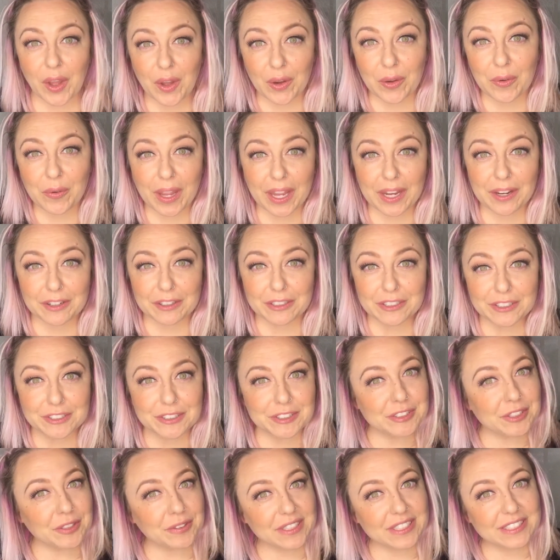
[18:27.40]
Okay girls,
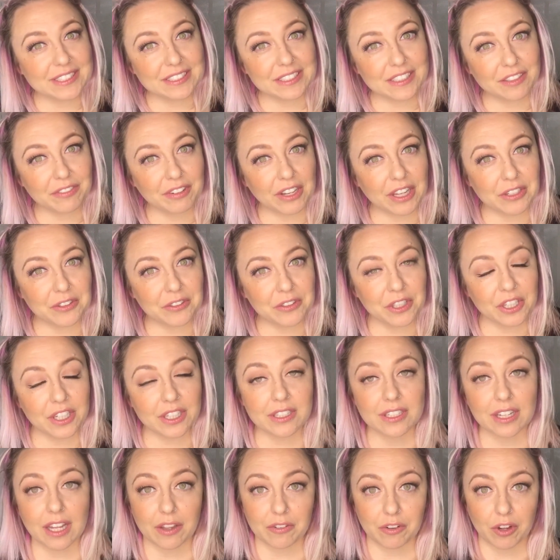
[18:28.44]
so this is the final look.
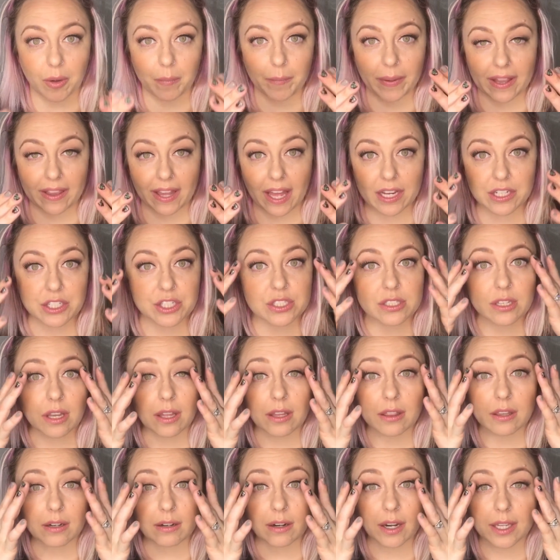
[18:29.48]
I've got my lashes
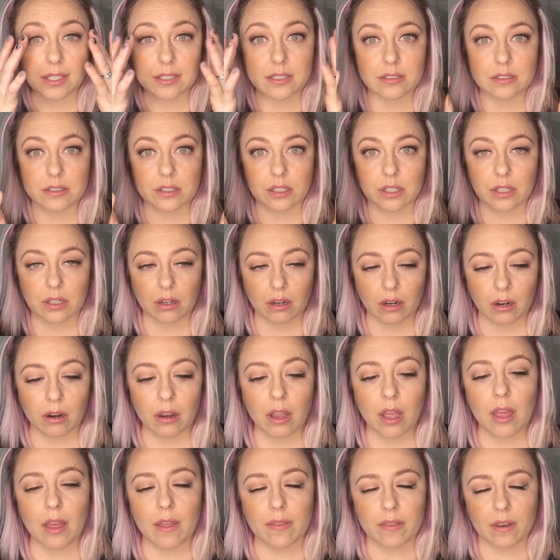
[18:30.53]
on, they're nice and secure.
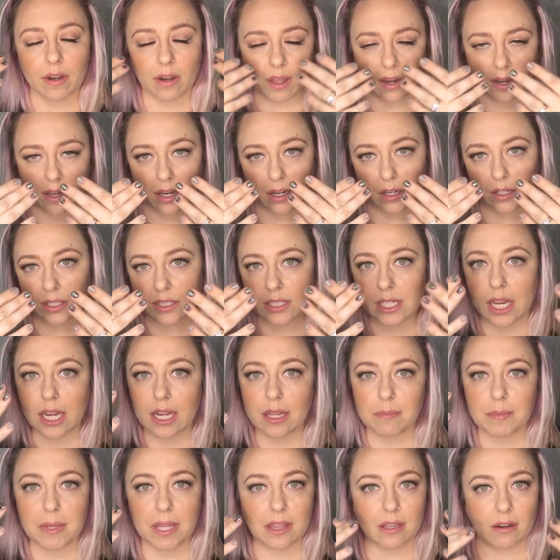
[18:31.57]
They're not
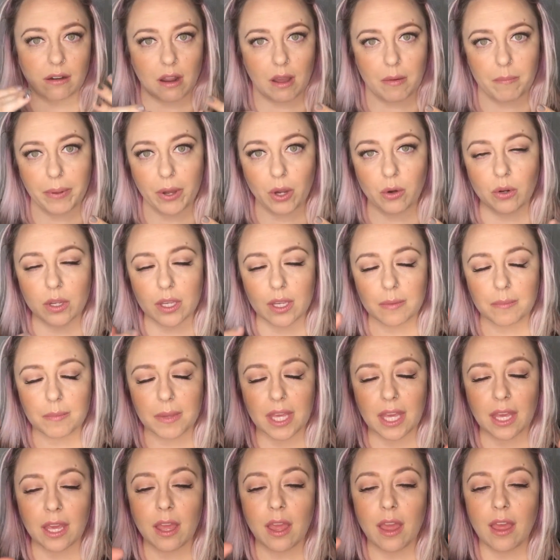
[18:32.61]
irritating me, they're not poking
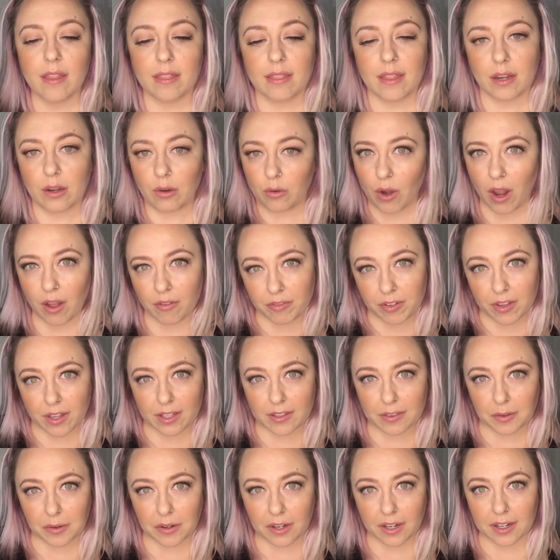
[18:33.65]
me. They do not feel
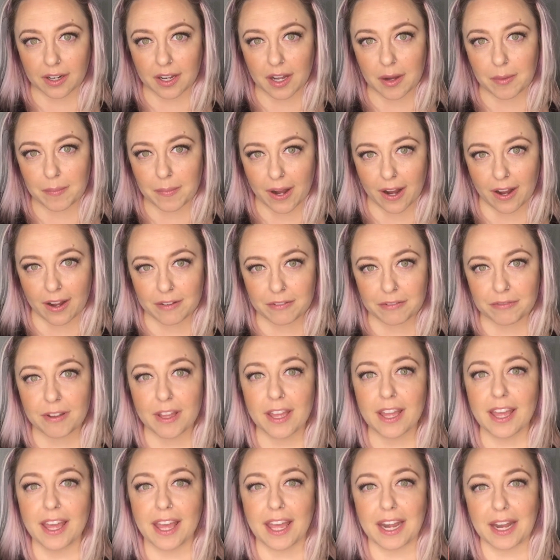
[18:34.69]
like they're gonna come off,
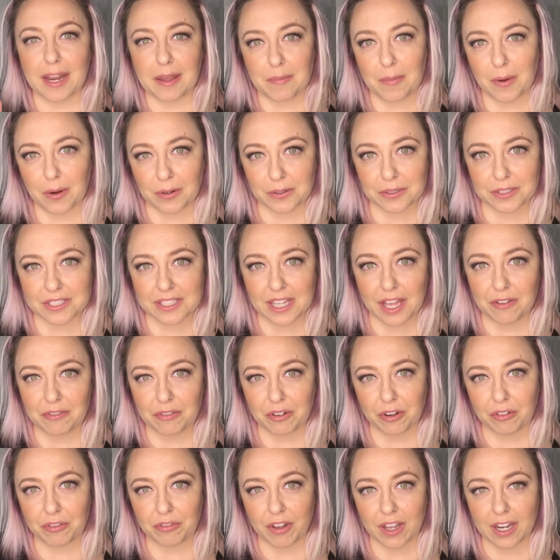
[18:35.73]
and I'm all set
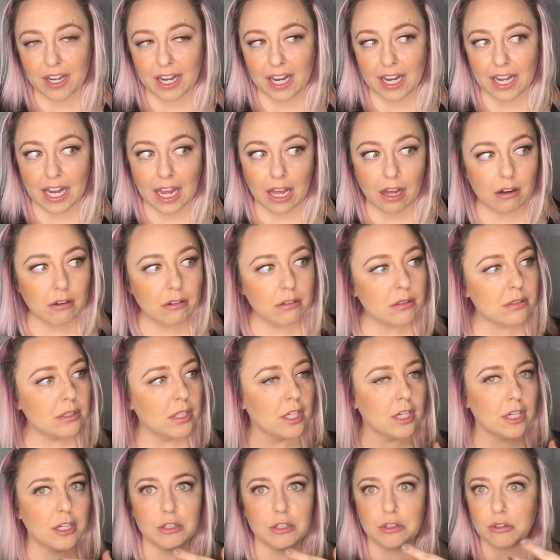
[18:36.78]
for a fun night out
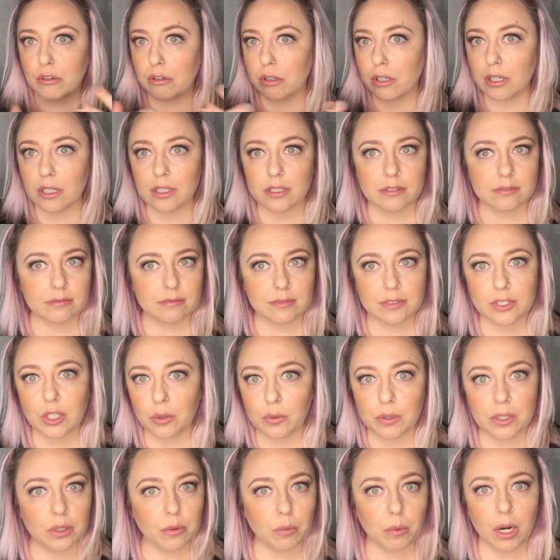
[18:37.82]
or
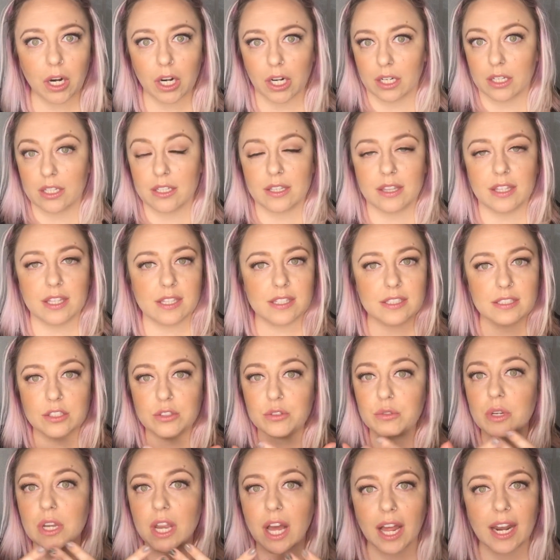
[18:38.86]
going to work. These
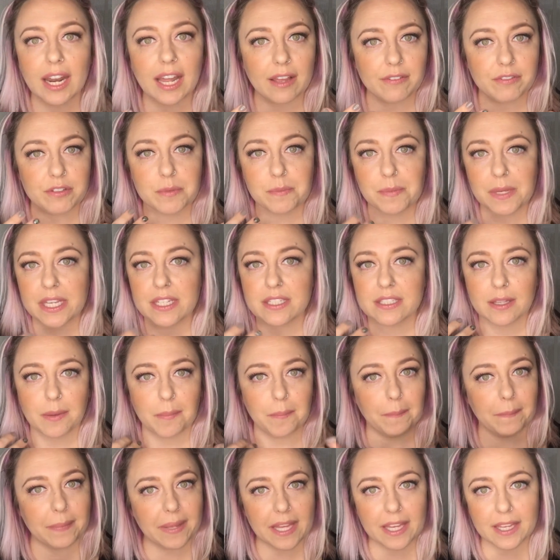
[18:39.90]
do not have to be
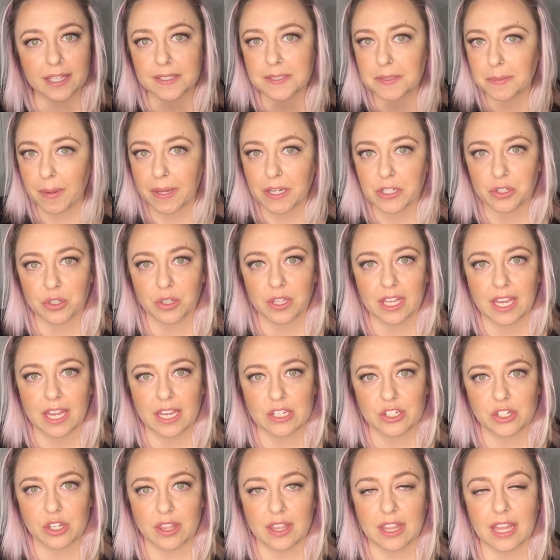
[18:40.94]
some big special
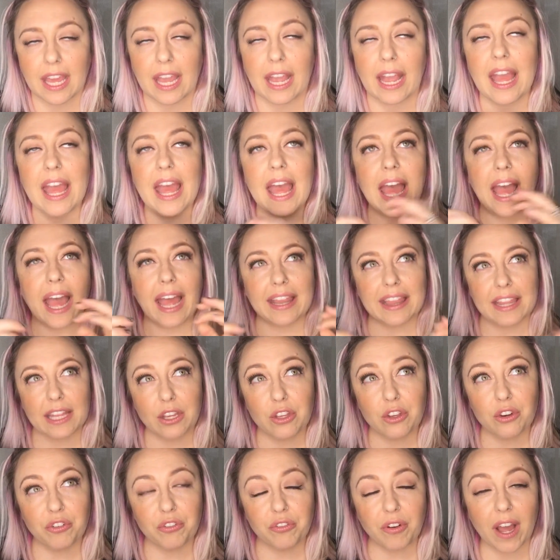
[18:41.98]
occasion thing. I
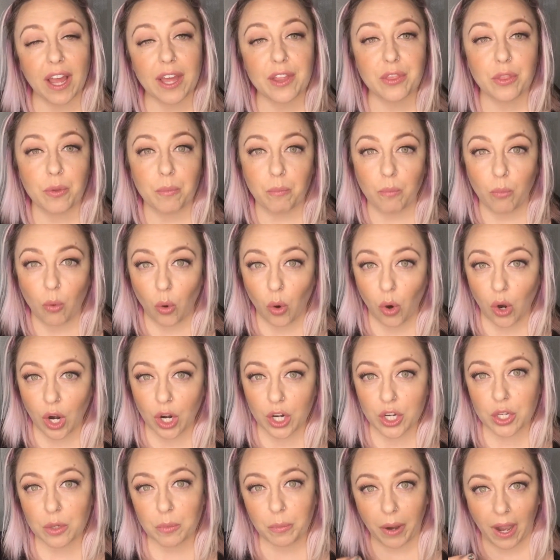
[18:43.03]
think you'll find the more
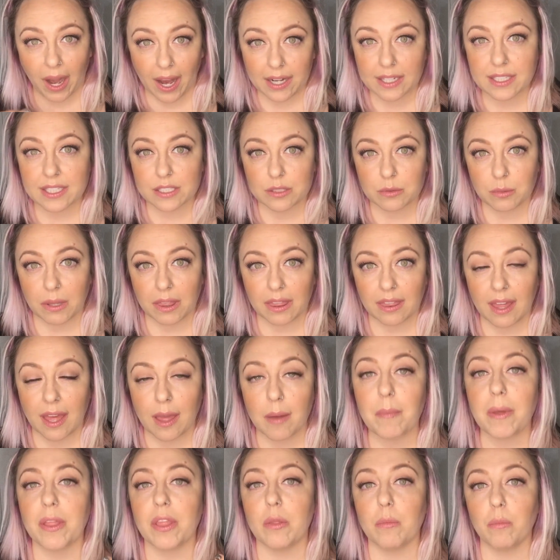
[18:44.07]
you practice with
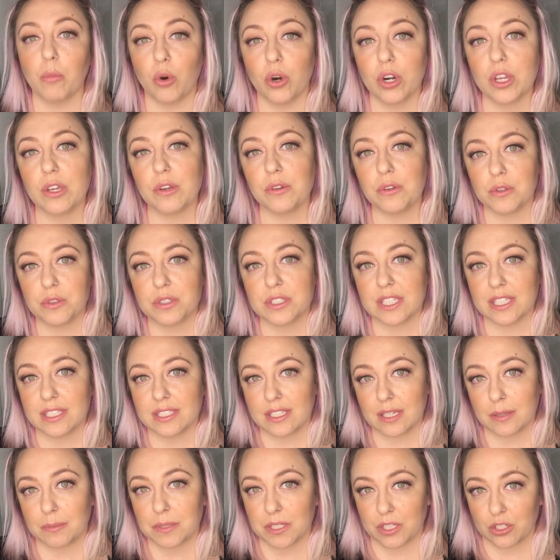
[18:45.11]
them and the more you use these
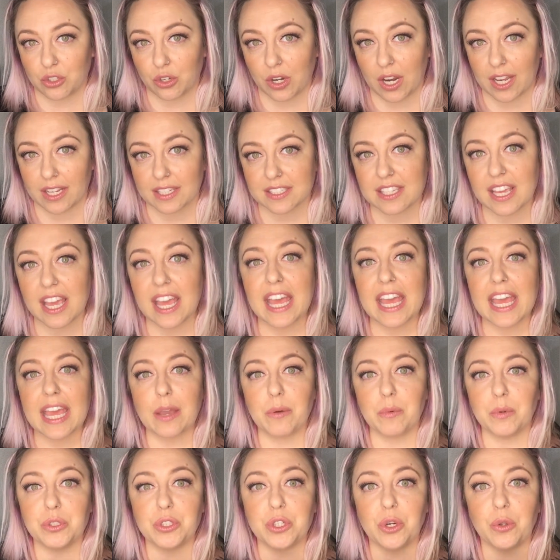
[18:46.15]
tips and tricks, it
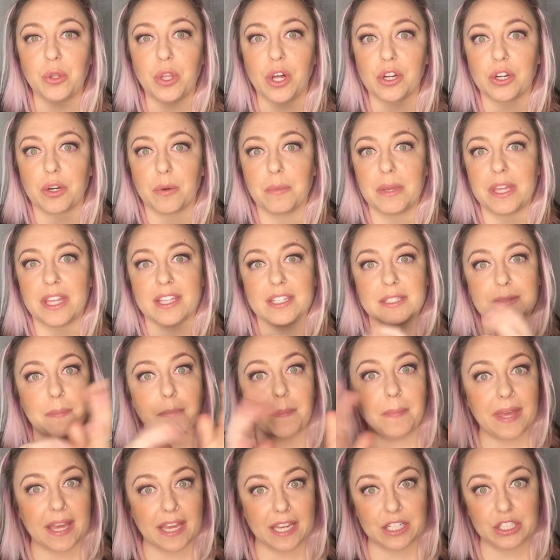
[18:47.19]
will no longer be this
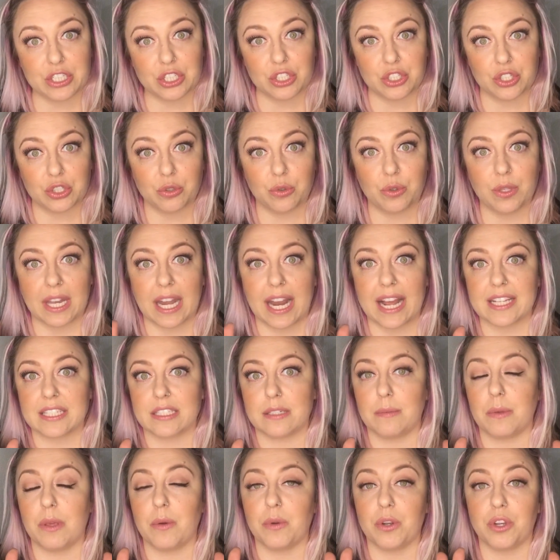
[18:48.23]
big to-do that has
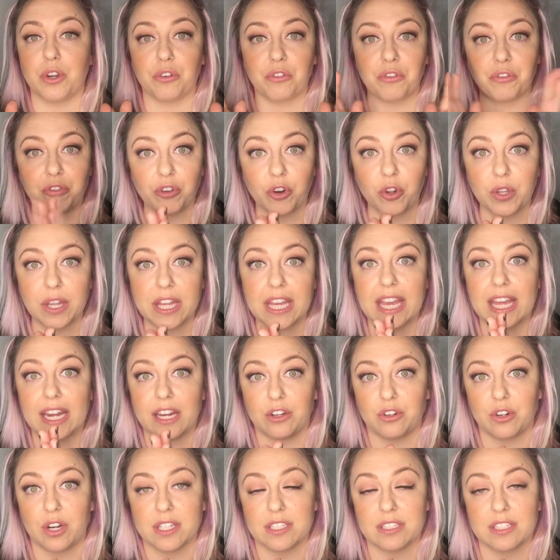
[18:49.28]
to be when you're fully
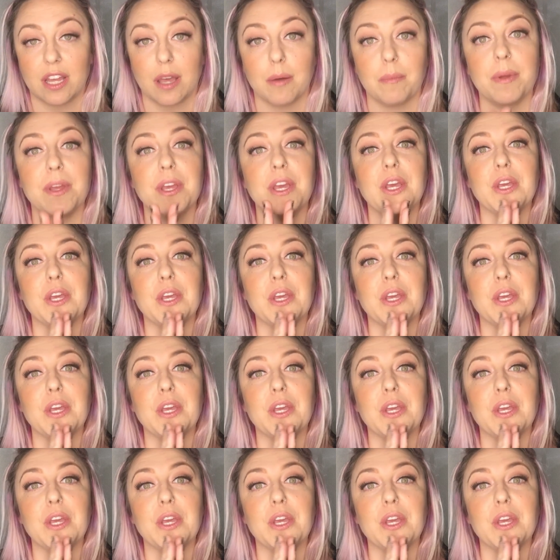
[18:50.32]
getting dressed up.